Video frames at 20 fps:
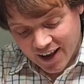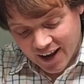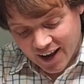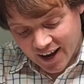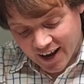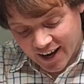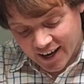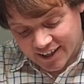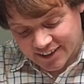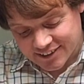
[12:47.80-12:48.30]

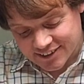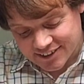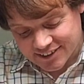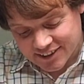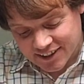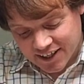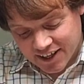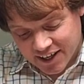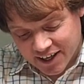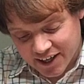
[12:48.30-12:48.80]
And
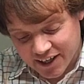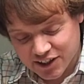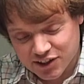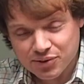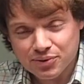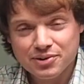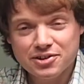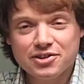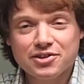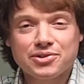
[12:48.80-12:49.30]
it's
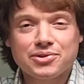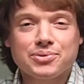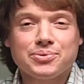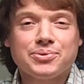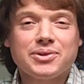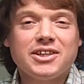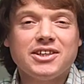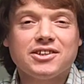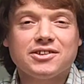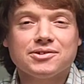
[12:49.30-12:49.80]
also the
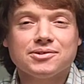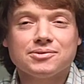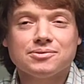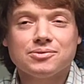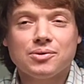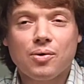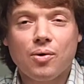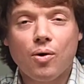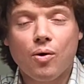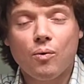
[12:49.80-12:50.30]

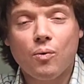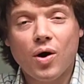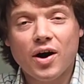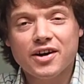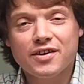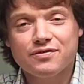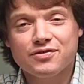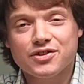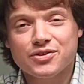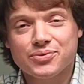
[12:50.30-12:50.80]
reason, or one
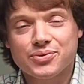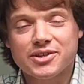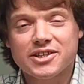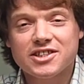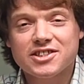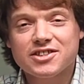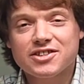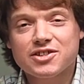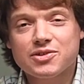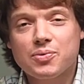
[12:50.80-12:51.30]
of the
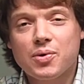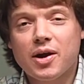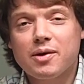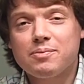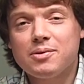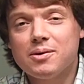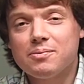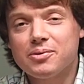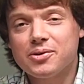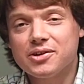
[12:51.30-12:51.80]
reasons, why
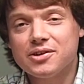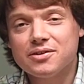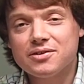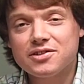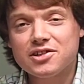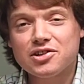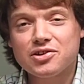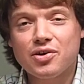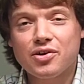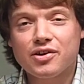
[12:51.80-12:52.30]
people use
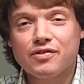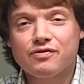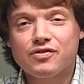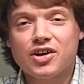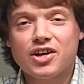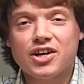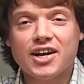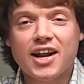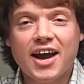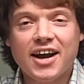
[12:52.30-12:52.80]
a lot of
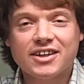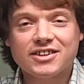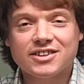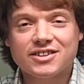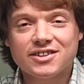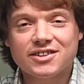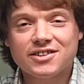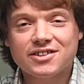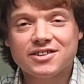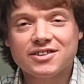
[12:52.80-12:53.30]

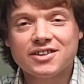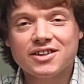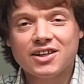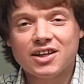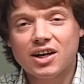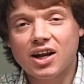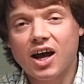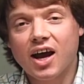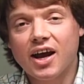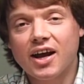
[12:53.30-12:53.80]
connectors,
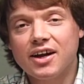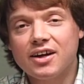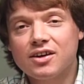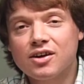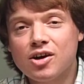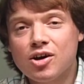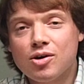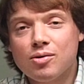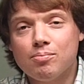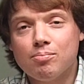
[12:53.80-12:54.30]
like
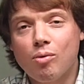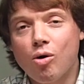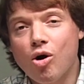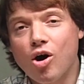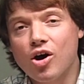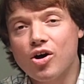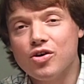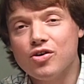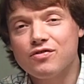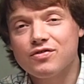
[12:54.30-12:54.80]

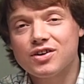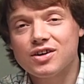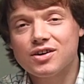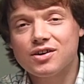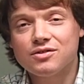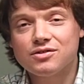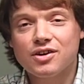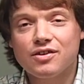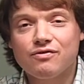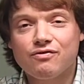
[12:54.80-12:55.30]

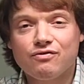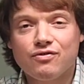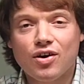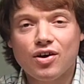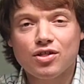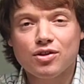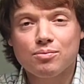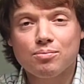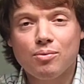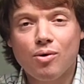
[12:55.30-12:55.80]
moreover and
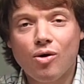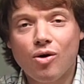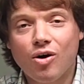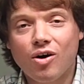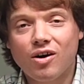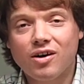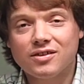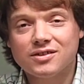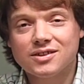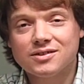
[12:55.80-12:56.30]

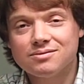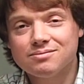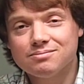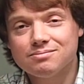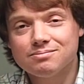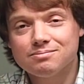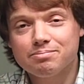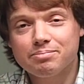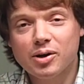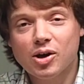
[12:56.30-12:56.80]
furthermore
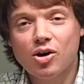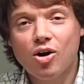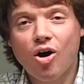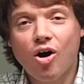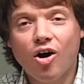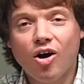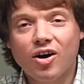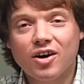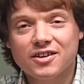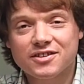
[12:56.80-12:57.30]
and
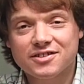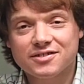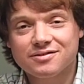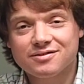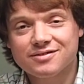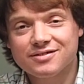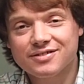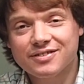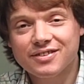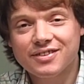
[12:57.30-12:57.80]
because
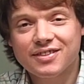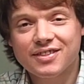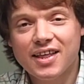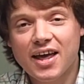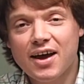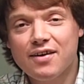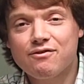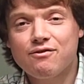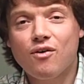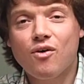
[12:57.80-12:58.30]
and
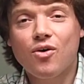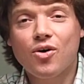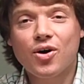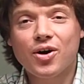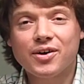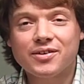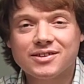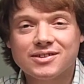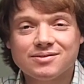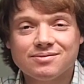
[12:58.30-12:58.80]

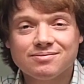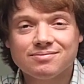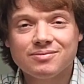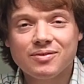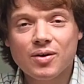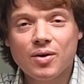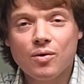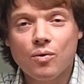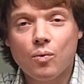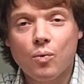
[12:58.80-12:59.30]
therefore and
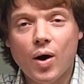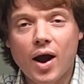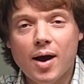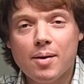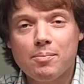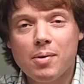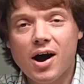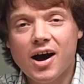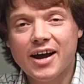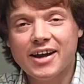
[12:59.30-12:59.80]

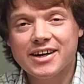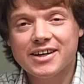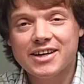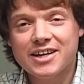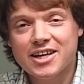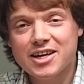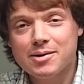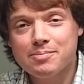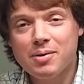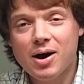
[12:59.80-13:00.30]
whereby and
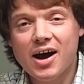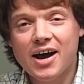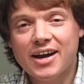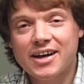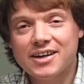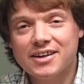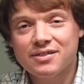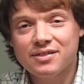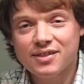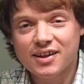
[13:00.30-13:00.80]
hereby
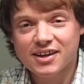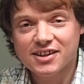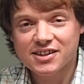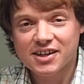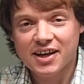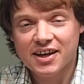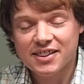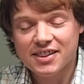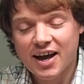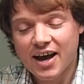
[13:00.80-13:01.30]
and things
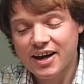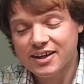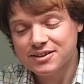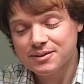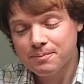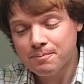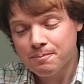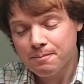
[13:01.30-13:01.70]
like that.